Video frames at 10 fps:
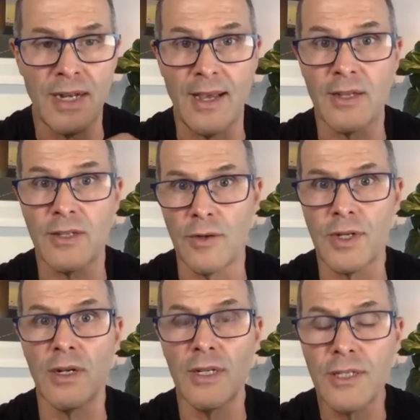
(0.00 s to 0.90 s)
ourselves at a
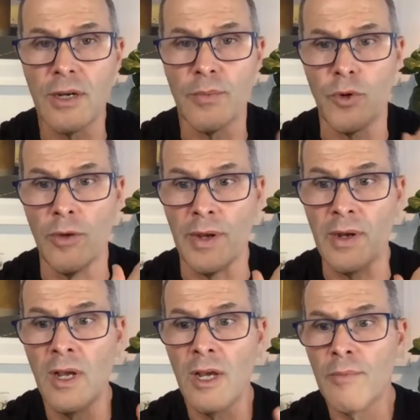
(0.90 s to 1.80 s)
listing appointment?
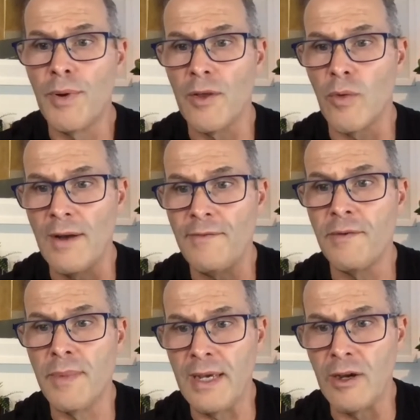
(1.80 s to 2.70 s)
By the way, for
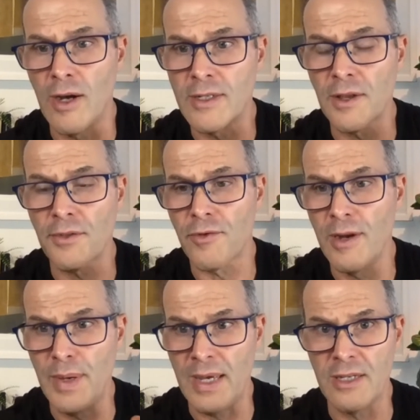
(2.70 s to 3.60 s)
me, guys, the 3
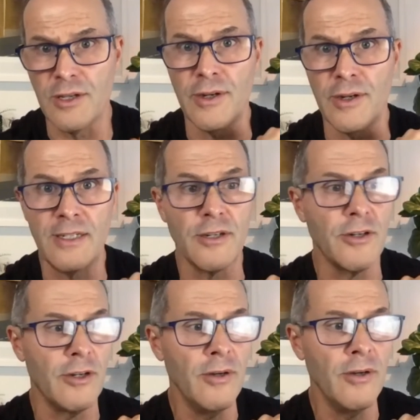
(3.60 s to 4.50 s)
biggies that you need to
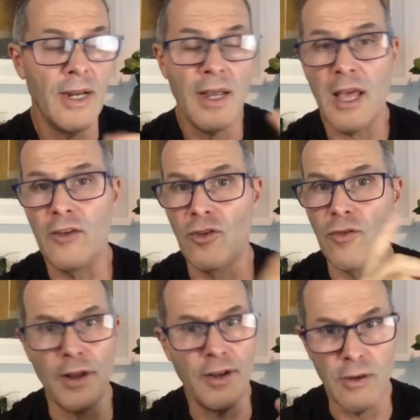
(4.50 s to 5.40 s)
do is you've got to
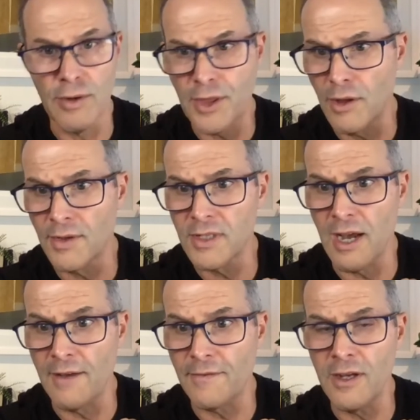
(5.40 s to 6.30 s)
deal with health and
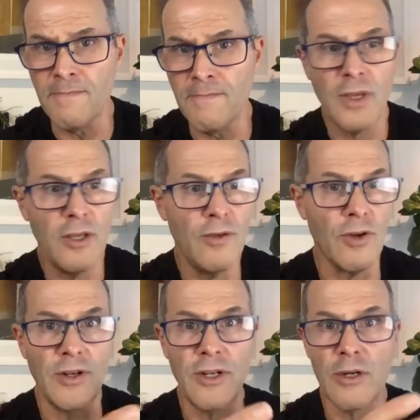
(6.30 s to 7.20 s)
safety. You've got to
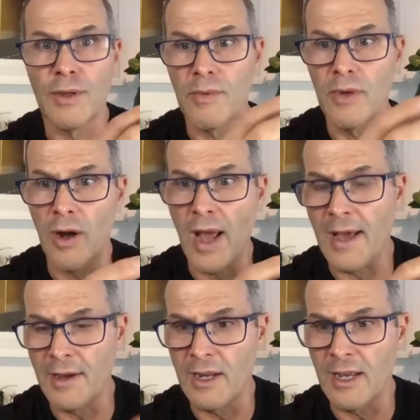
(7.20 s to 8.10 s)
deal with, how you're going to
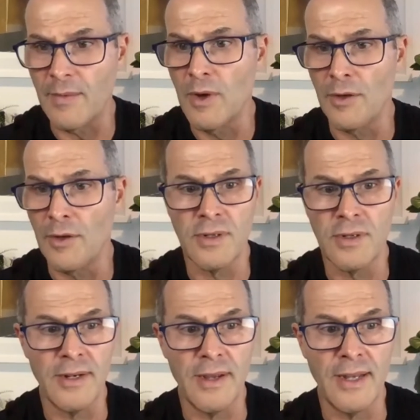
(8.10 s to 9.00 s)
keep them healthy
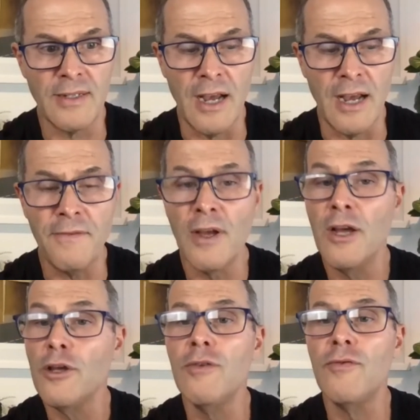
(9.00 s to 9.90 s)
and safe.
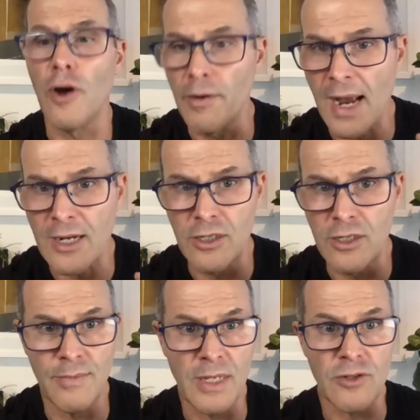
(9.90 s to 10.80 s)
You've got to actually
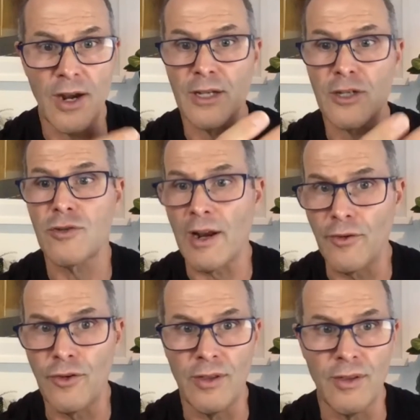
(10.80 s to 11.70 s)
demonstrate a strategy
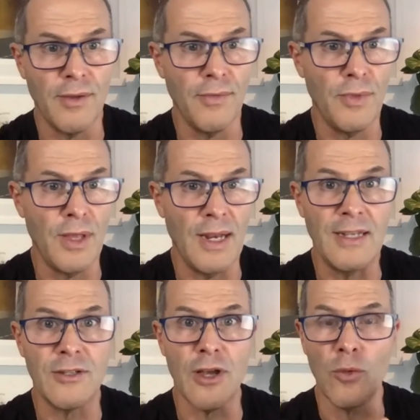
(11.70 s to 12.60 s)
that is going
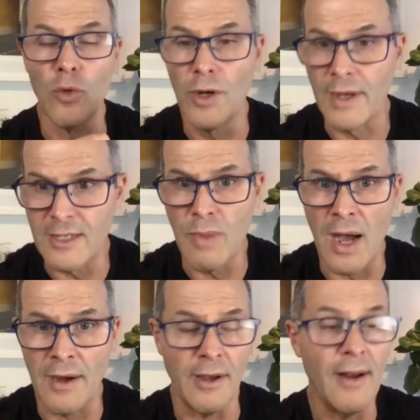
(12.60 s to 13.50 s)
to work in this
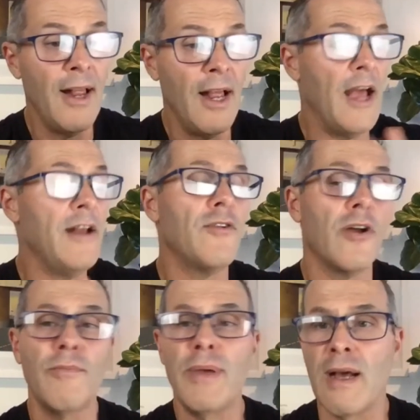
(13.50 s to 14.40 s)
market. And you've got to
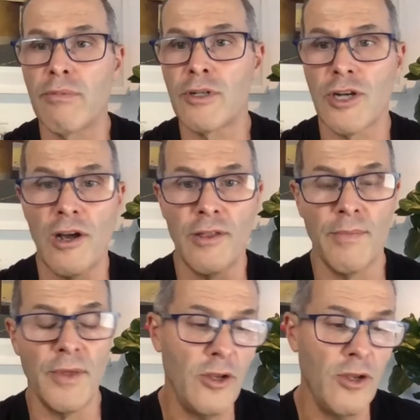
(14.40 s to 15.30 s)
be able to show them
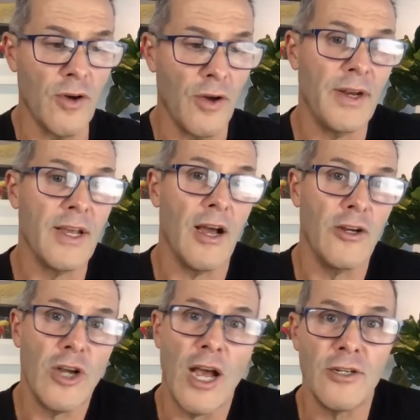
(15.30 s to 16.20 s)
that you've got the
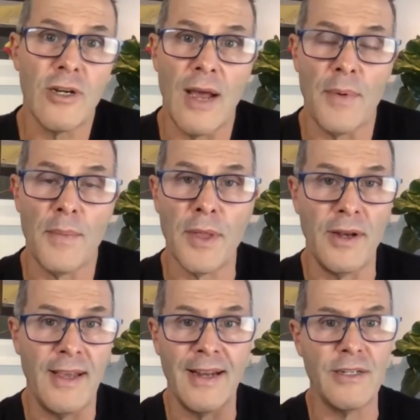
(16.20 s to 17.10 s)
negotiation capability to get
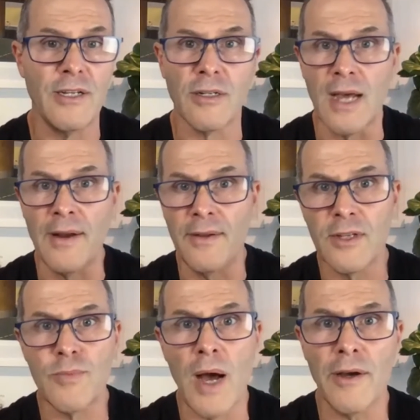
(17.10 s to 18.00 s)
a deal done in this
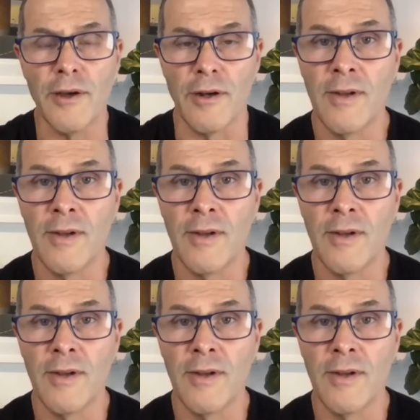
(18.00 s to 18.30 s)
market.